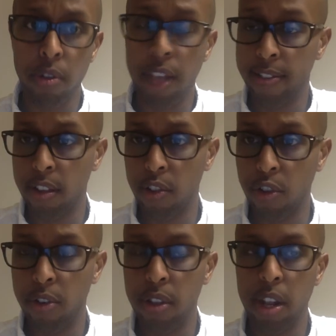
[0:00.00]
as it
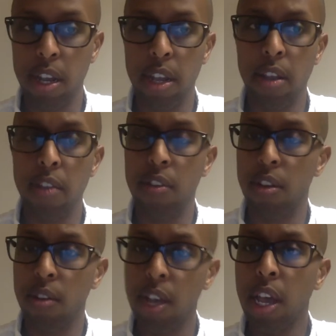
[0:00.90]
currently is,
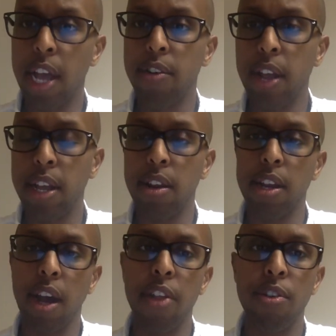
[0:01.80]

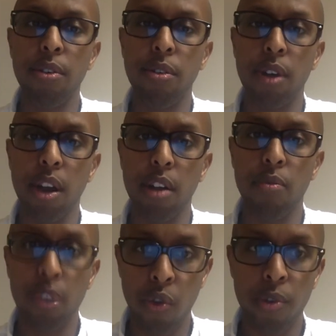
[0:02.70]
and other
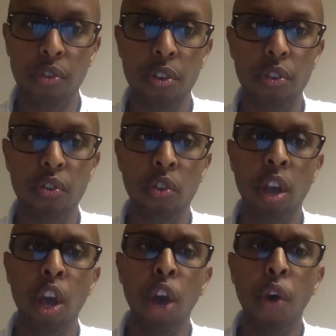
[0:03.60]
resources,
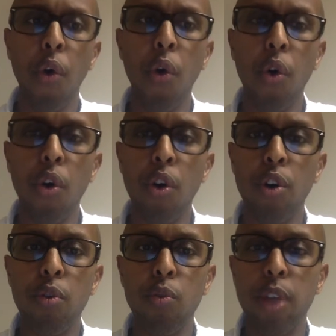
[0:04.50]

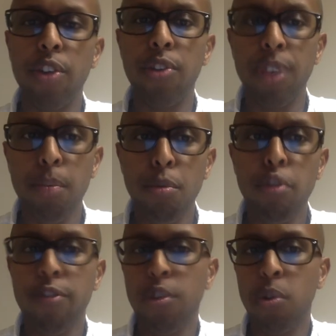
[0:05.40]
or whether they
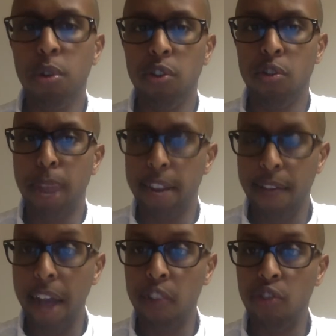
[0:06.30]
move towards
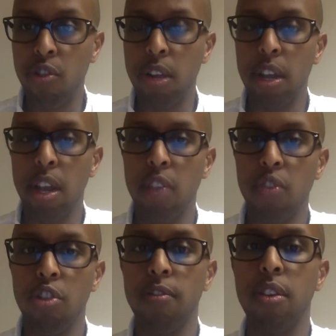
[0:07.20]
manufacturing and
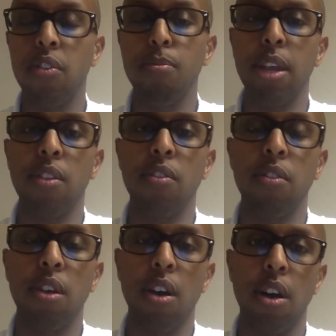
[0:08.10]

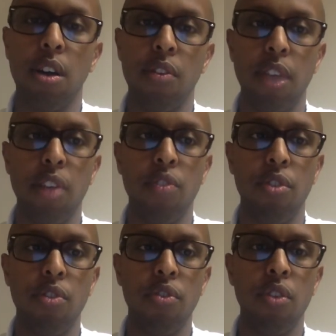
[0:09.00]
service-based
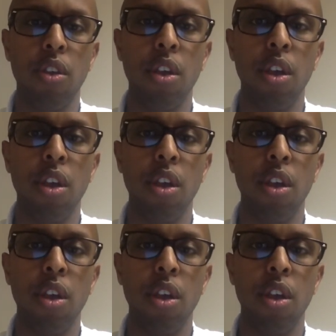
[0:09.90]
sectors.